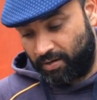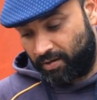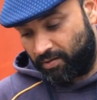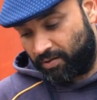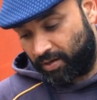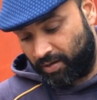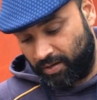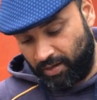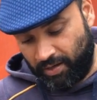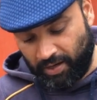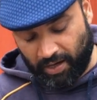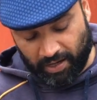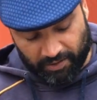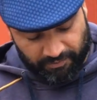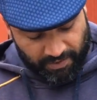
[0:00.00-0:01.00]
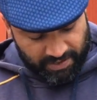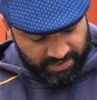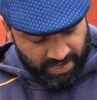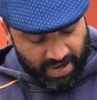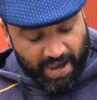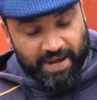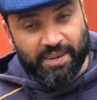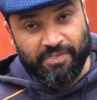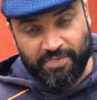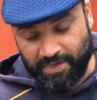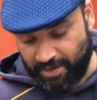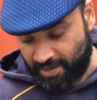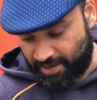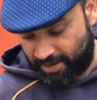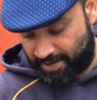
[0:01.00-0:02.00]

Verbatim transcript: okay if there's anything